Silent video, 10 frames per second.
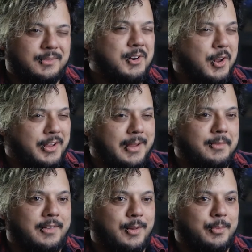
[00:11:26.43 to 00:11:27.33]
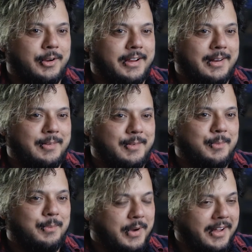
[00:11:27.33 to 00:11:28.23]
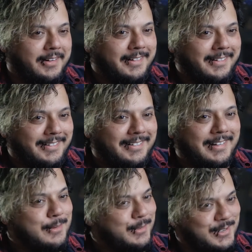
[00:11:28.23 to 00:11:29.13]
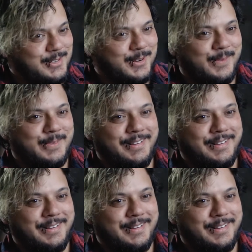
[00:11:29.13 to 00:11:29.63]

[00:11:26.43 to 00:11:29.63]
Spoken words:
Not a game developer again, but it was a job.